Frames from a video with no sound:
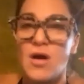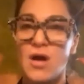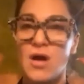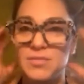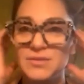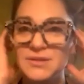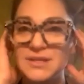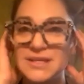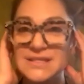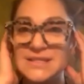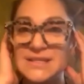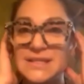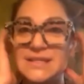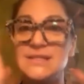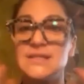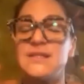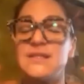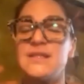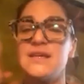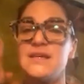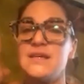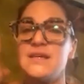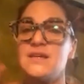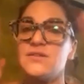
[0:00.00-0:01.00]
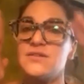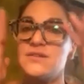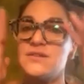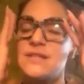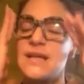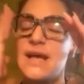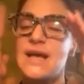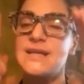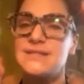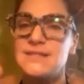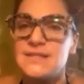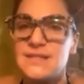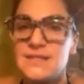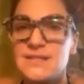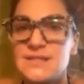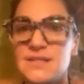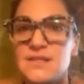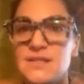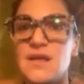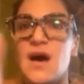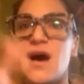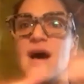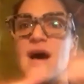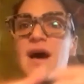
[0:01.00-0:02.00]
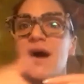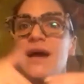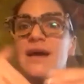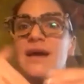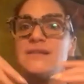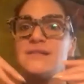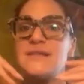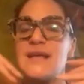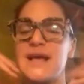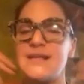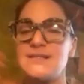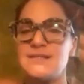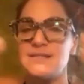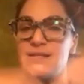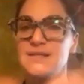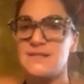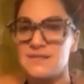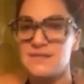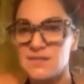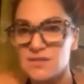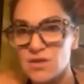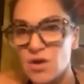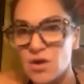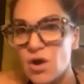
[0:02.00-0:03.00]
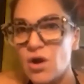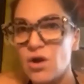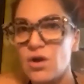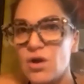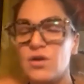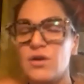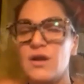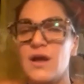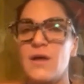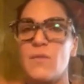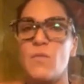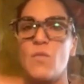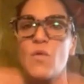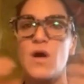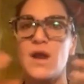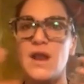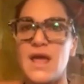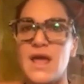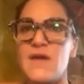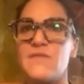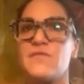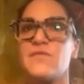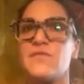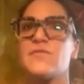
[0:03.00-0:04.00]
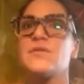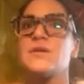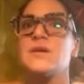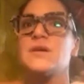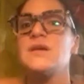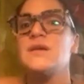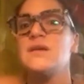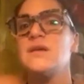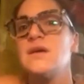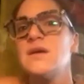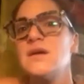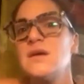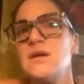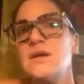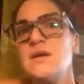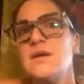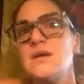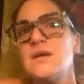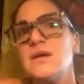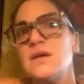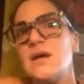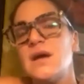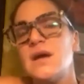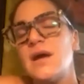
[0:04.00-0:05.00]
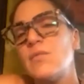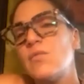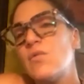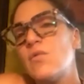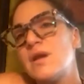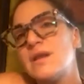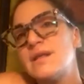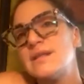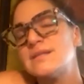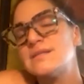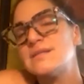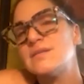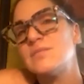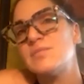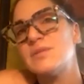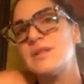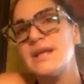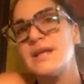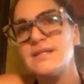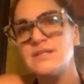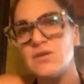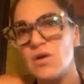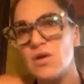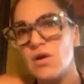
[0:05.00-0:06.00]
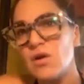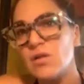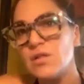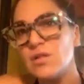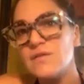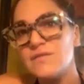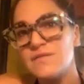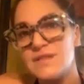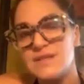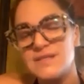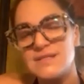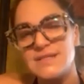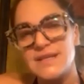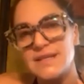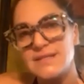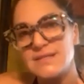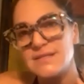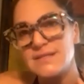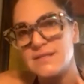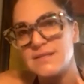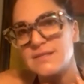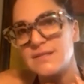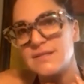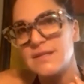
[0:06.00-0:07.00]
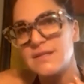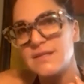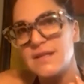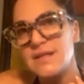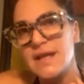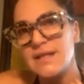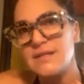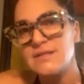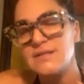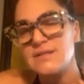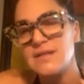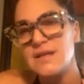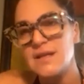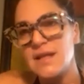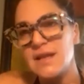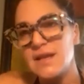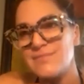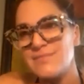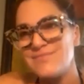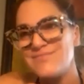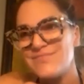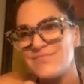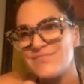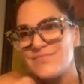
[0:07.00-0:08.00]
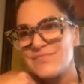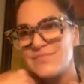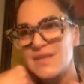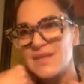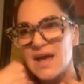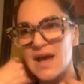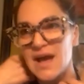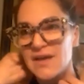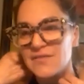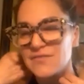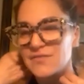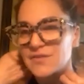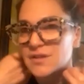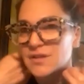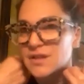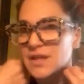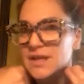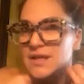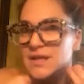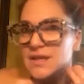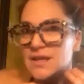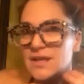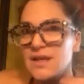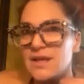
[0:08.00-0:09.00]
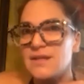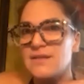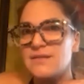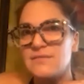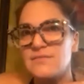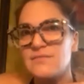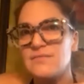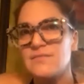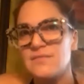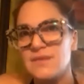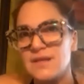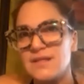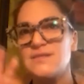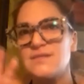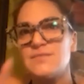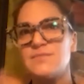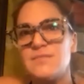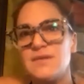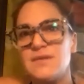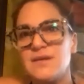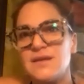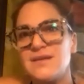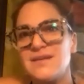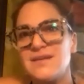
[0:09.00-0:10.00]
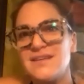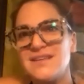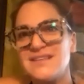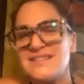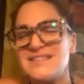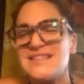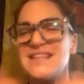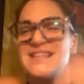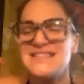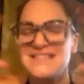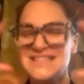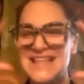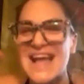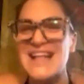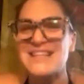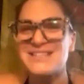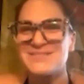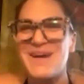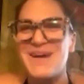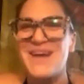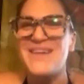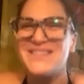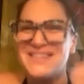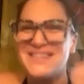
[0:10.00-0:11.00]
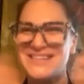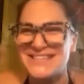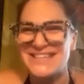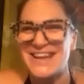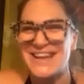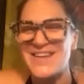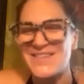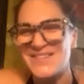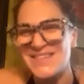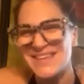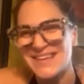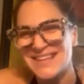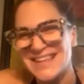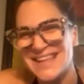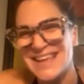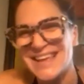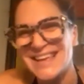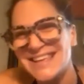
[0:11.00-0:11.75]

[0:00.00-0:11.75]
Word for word: pleasing to the ears as it is to the eyes as it is to the heart i want every i want it to play to all of the senses and and and i feel like it it's since that's my vision i feel like